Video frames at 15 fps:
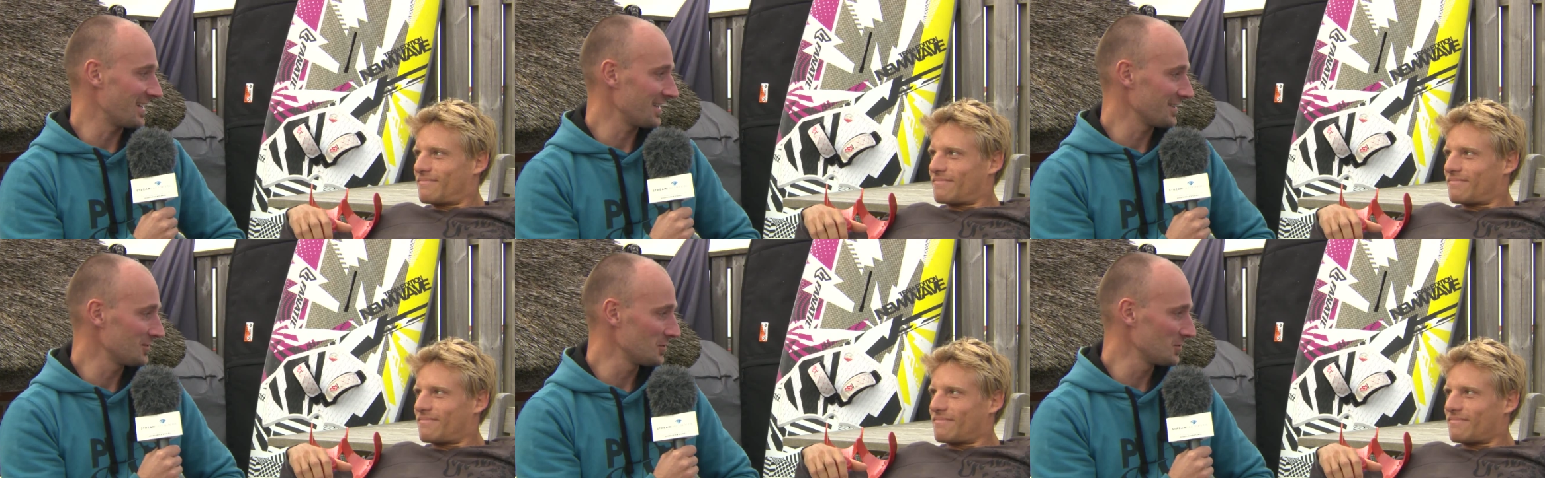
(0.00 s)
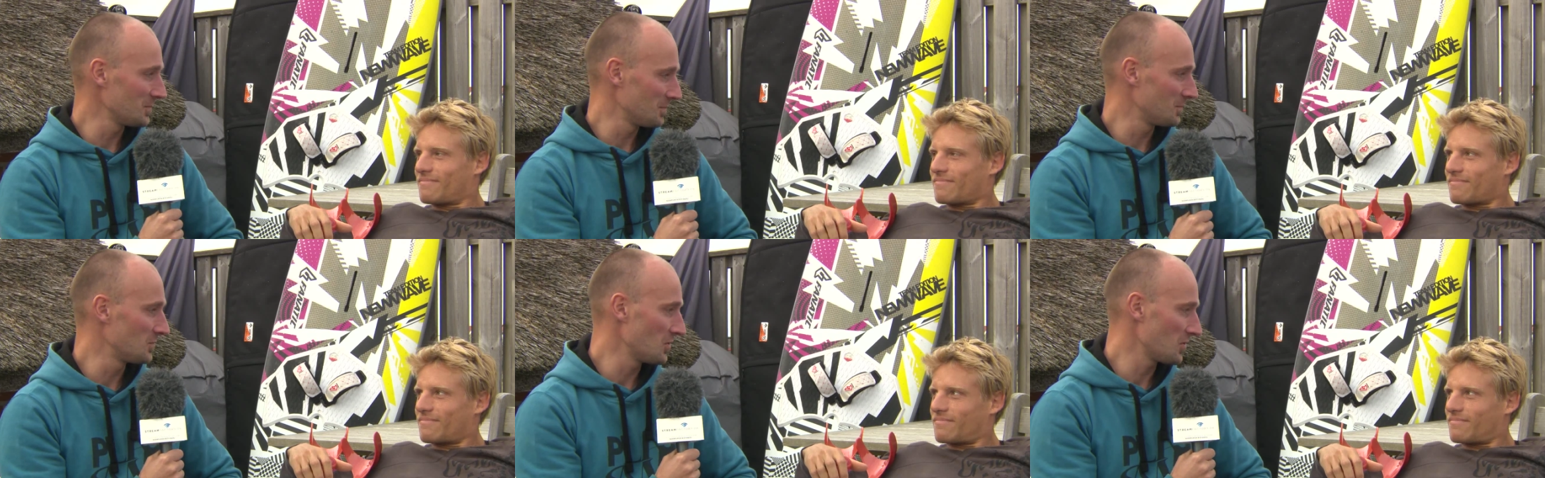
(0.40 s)
Speaker 1: Are
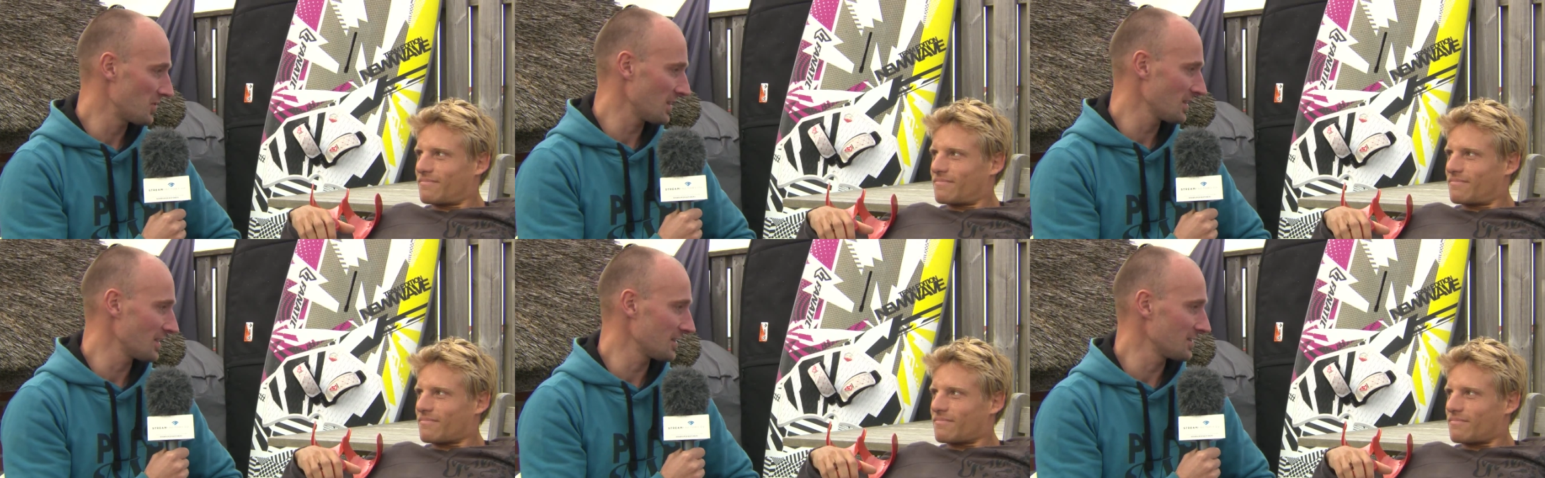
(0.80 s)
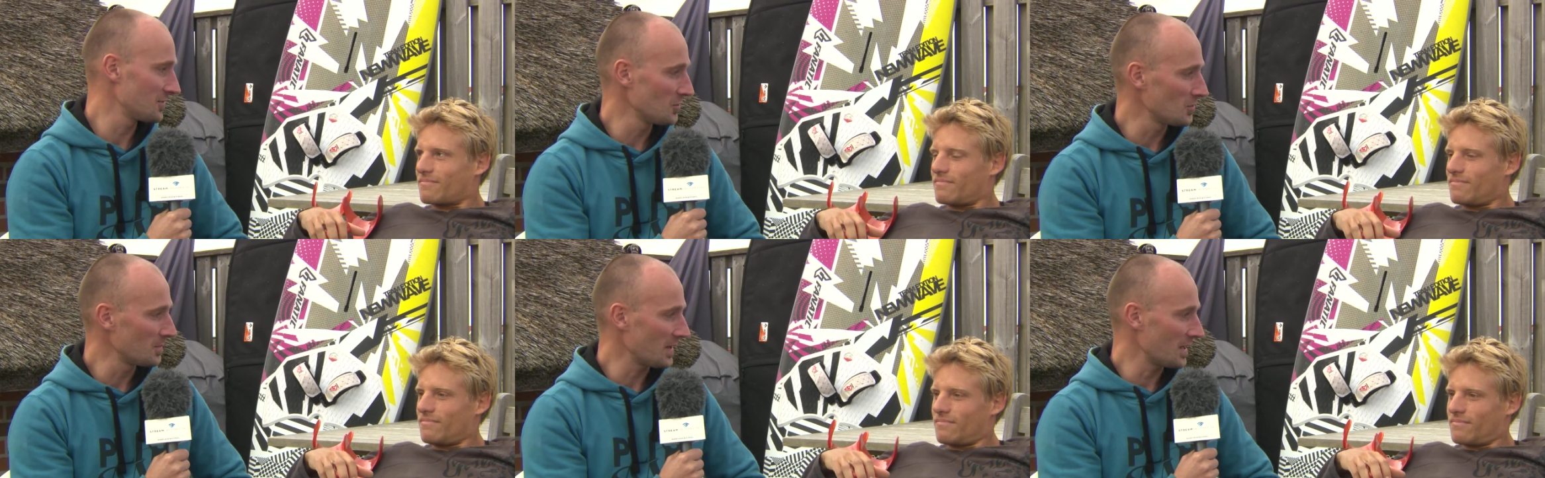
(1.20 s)
you do you think that
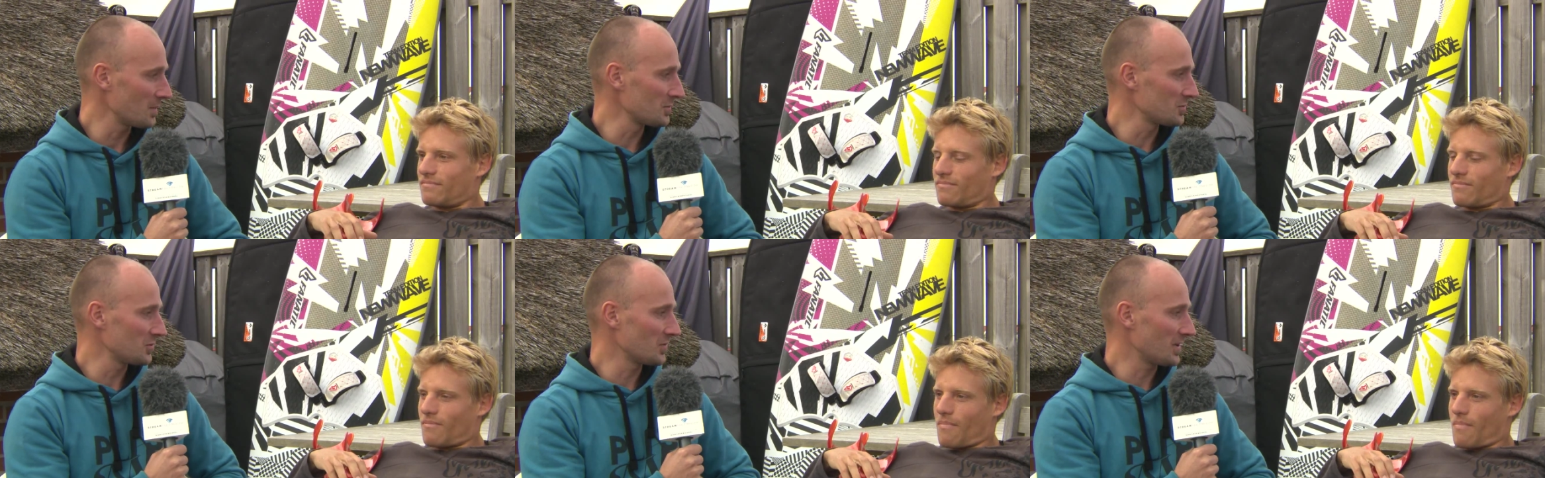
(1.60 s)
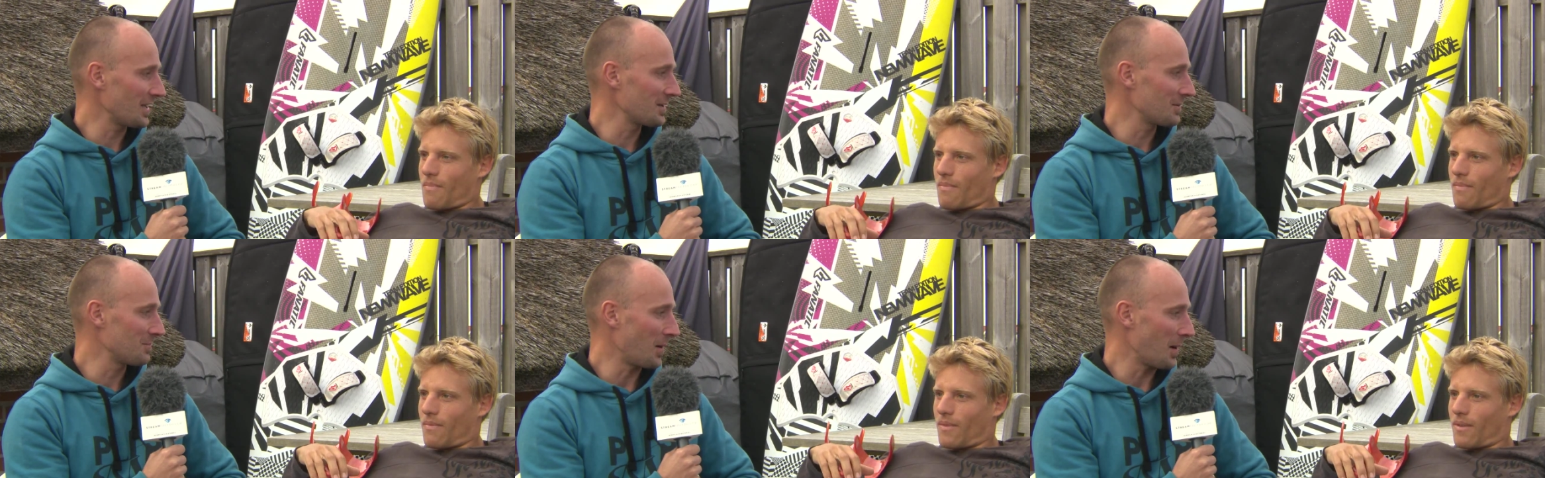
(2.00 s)
you'll be able to
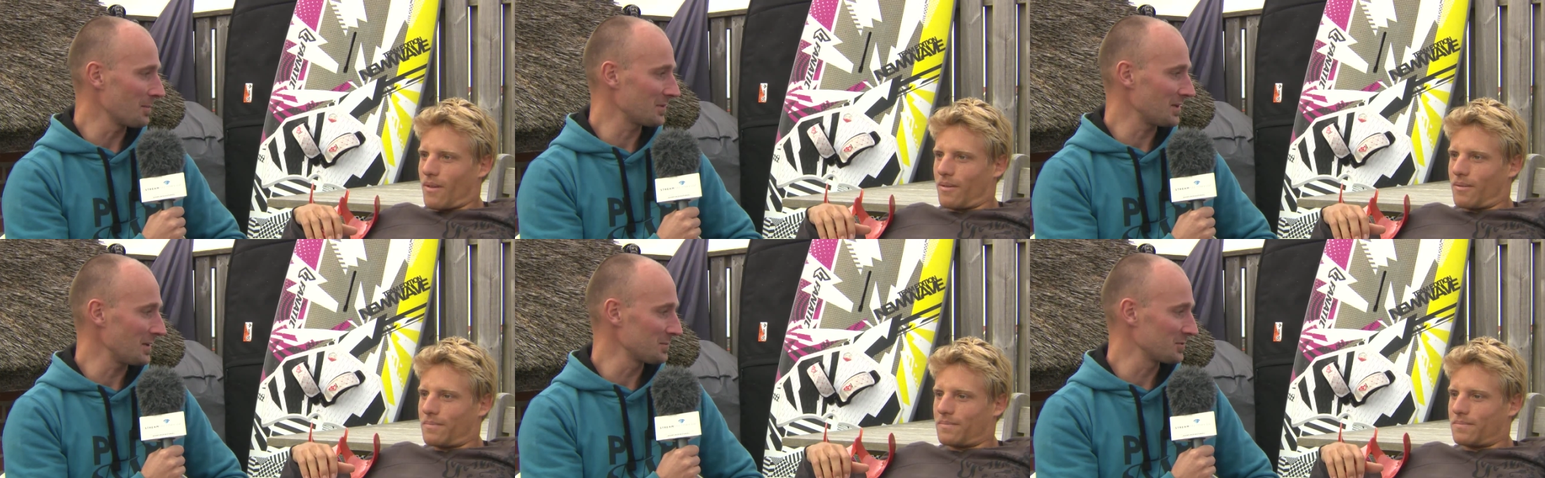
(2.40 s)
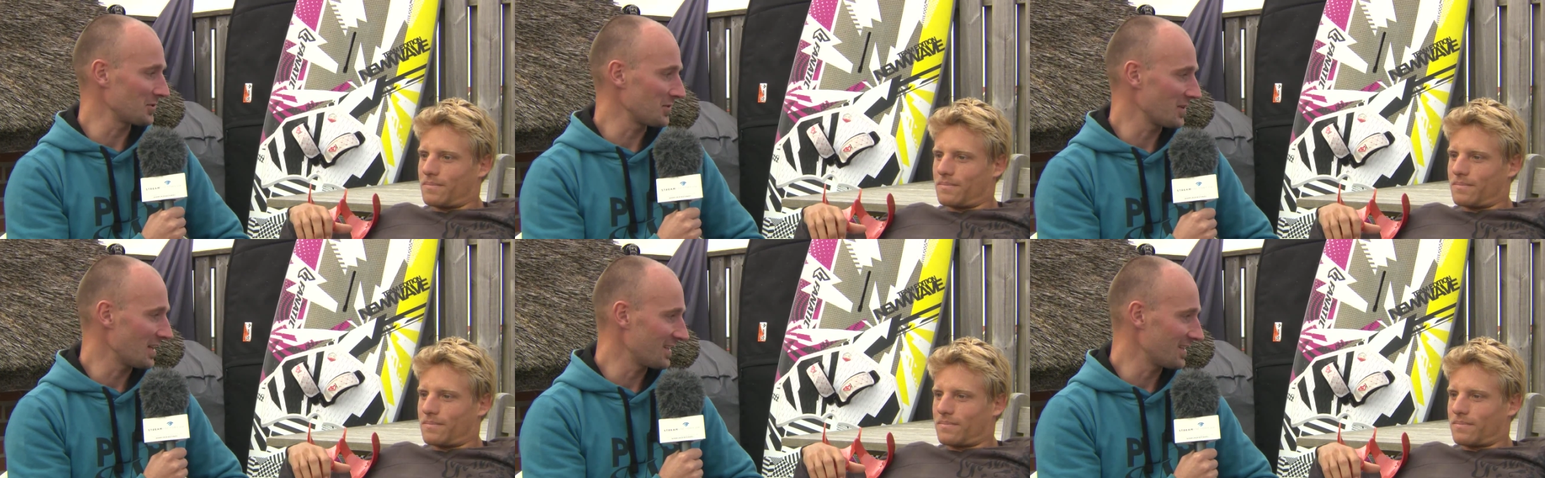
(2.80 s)
get pumped up
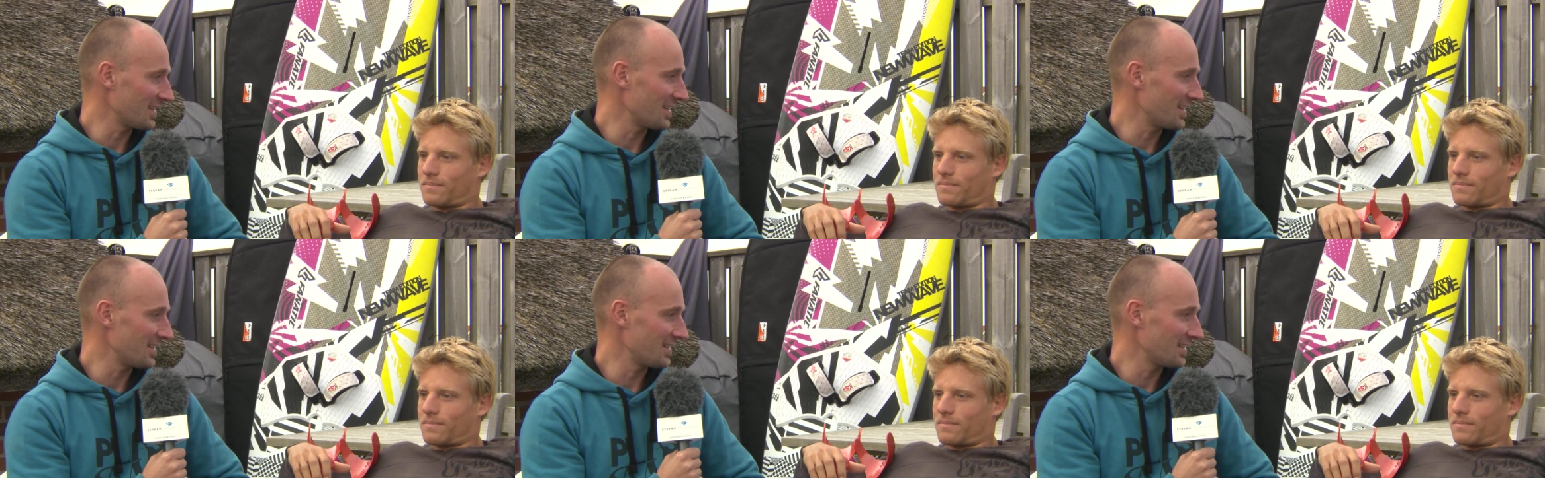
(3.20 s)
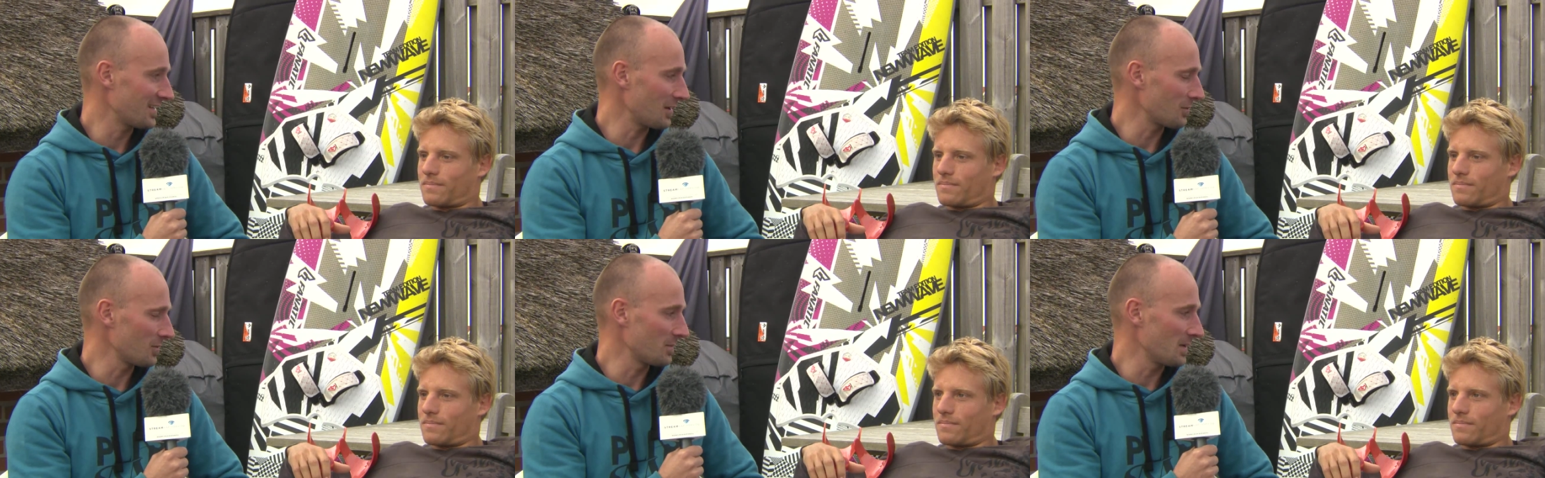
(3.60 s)
so that uh,
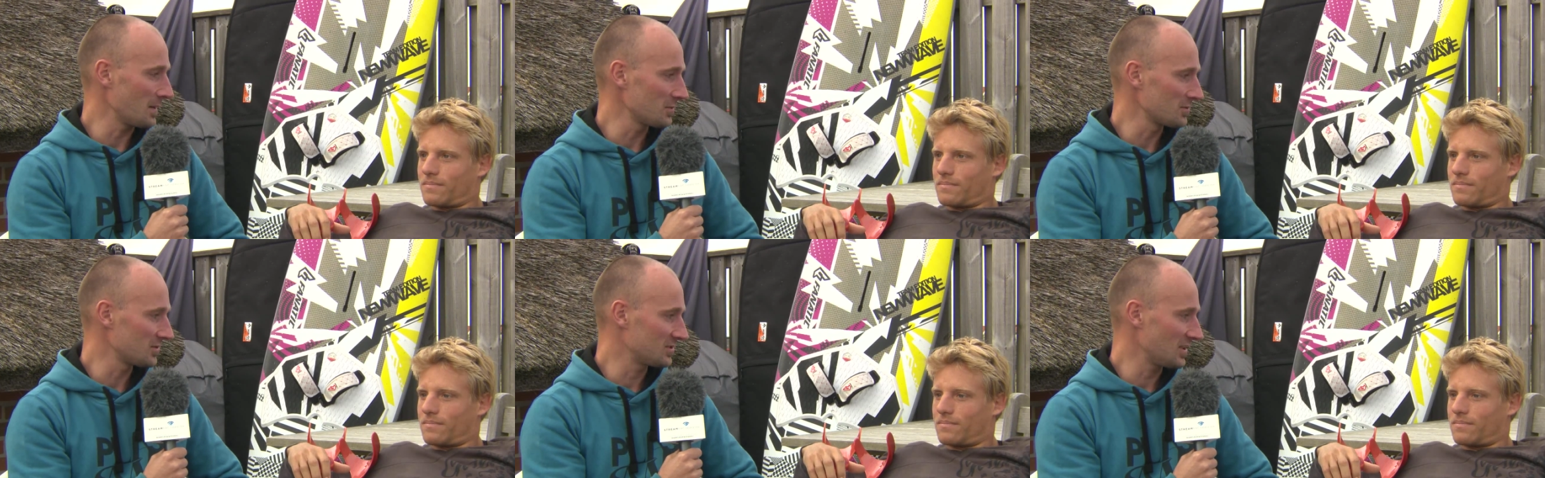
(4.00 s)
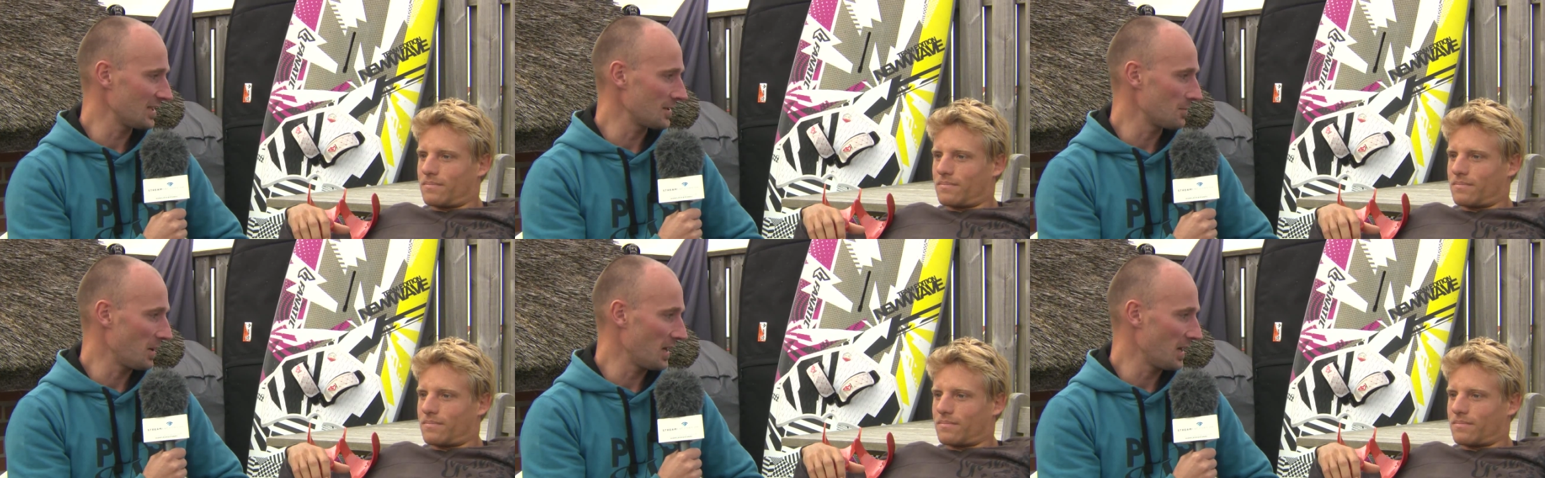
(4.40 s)
that will be able to take the